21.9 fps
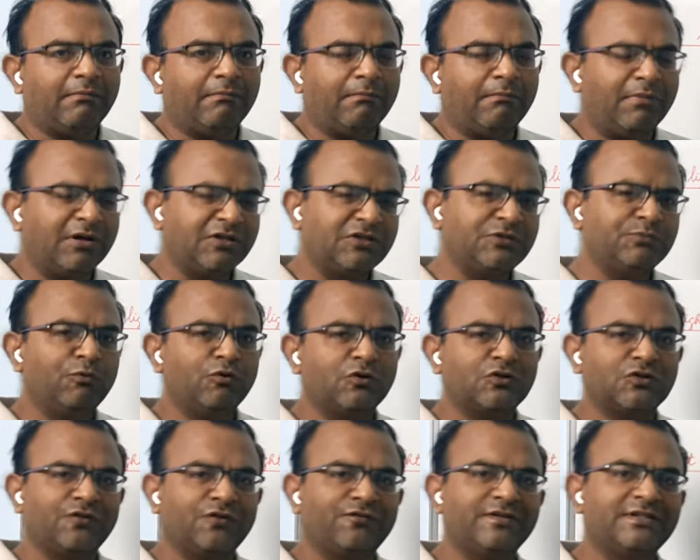much more
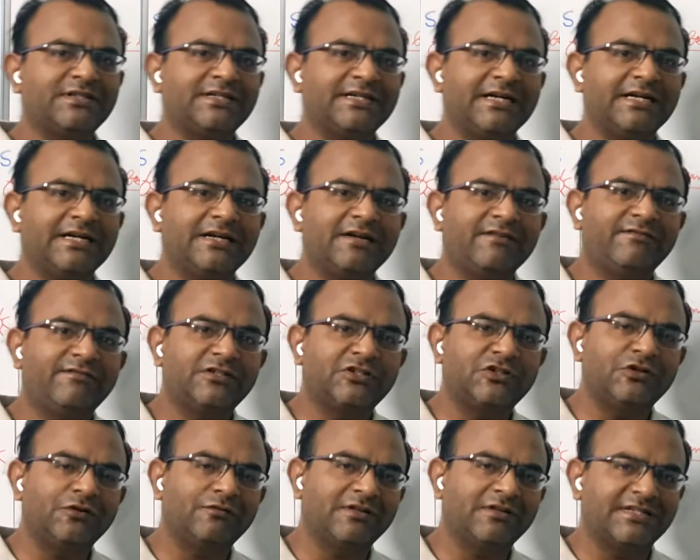sophisticated
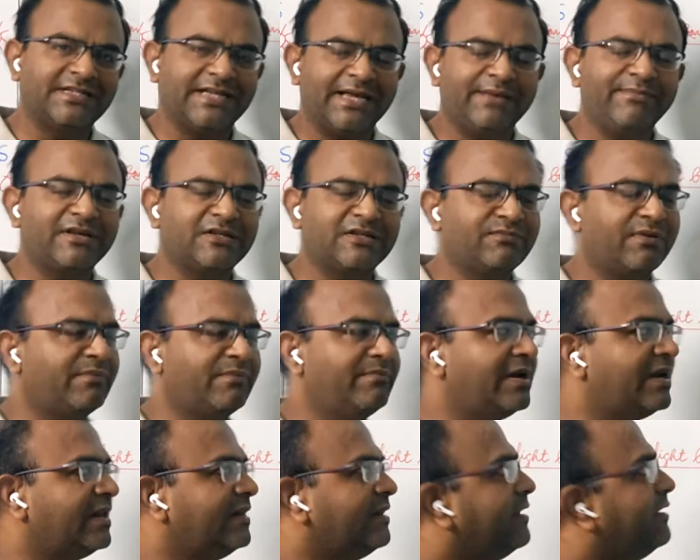version of the same
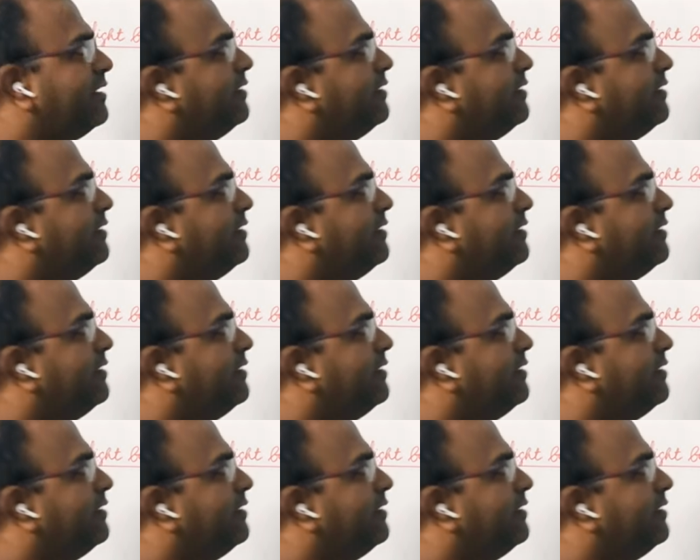experiment in the